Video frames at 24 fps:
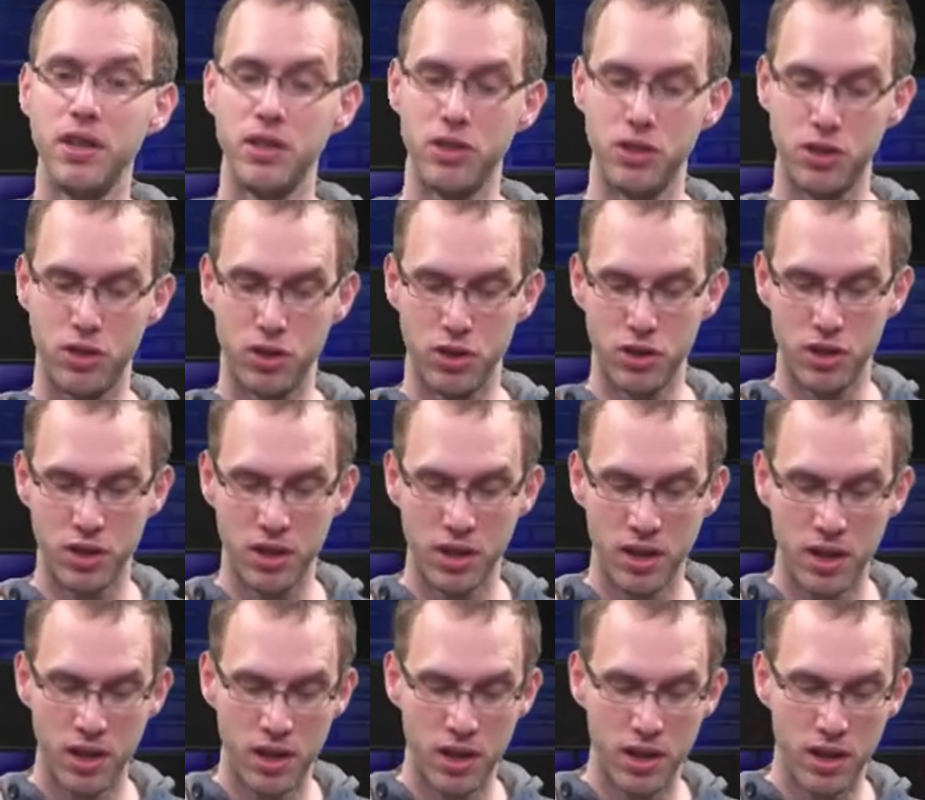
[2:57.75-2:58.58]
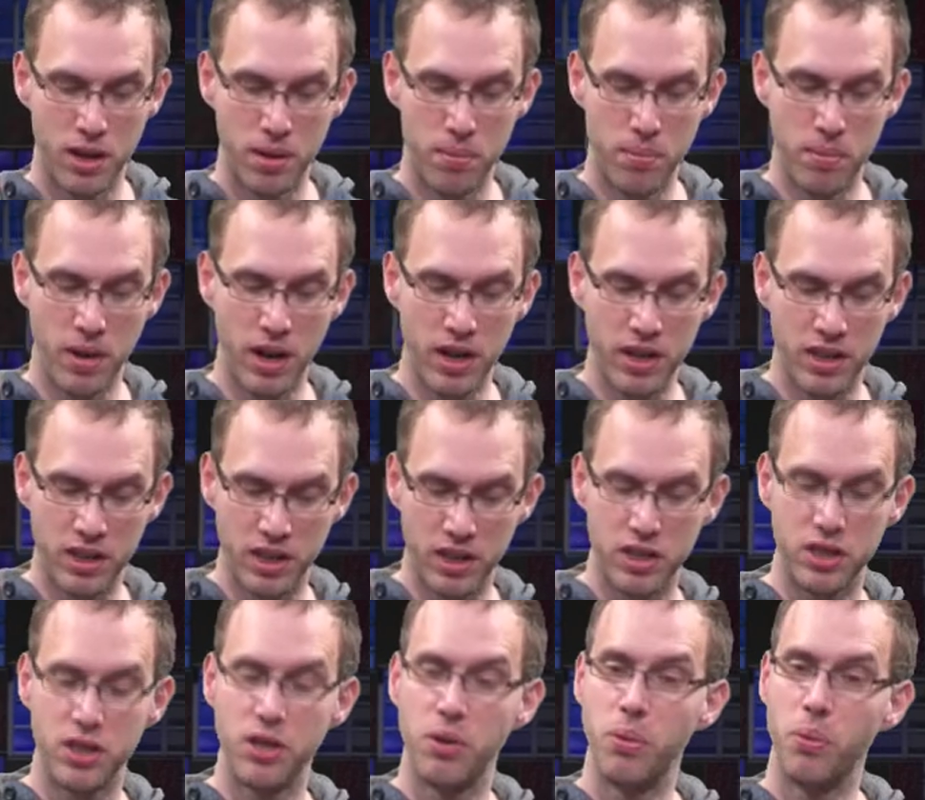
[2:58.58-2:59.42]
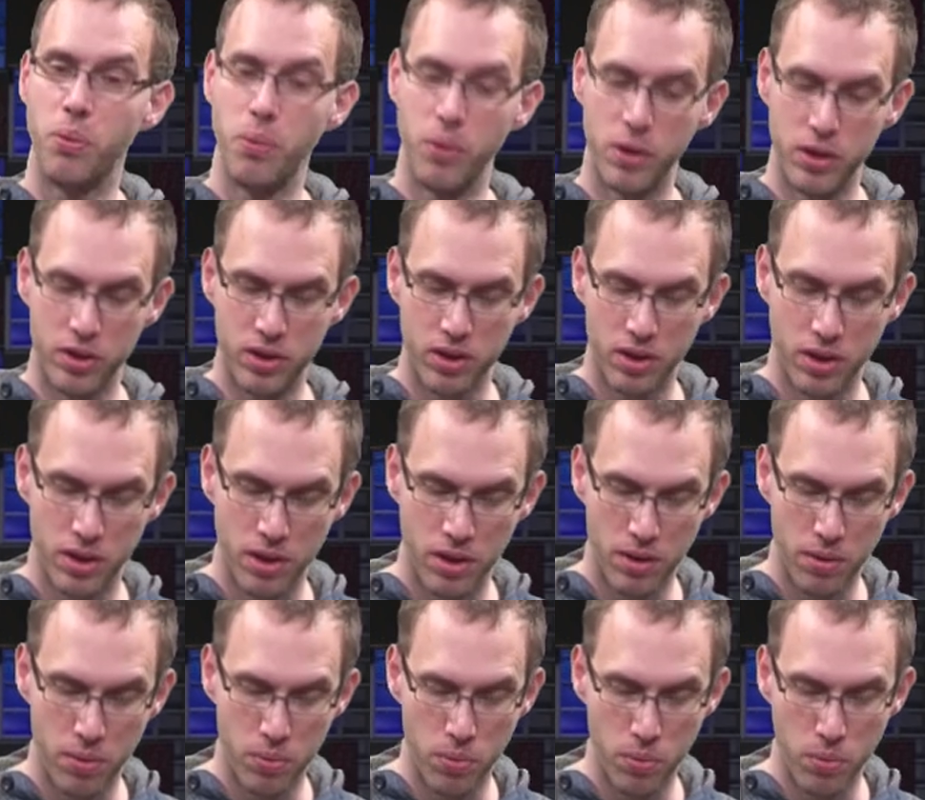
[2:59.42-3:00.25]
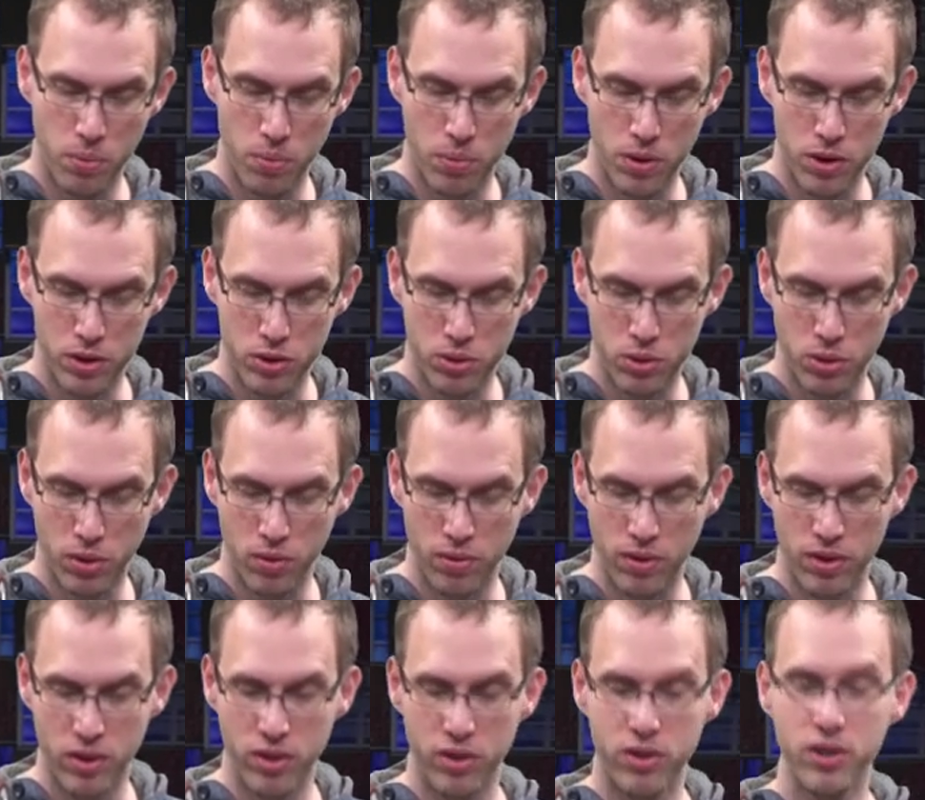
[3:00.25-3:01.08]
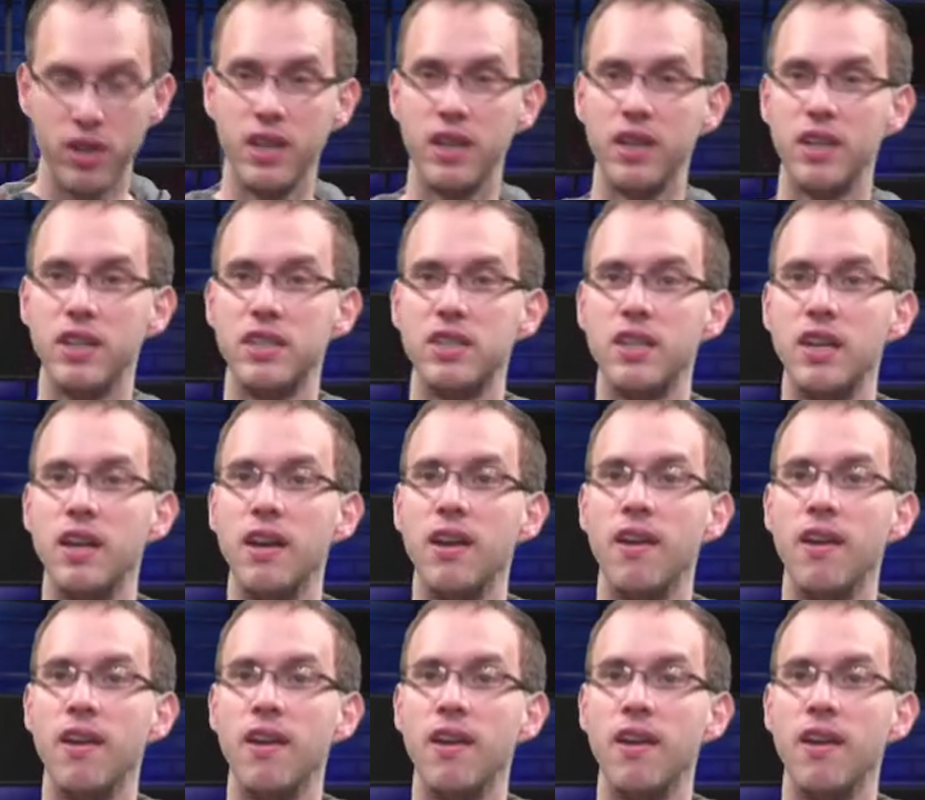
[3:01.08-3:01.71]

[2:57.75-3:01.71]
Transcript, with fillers: It's just the matrix with 1, 2 and 1, 3 in it.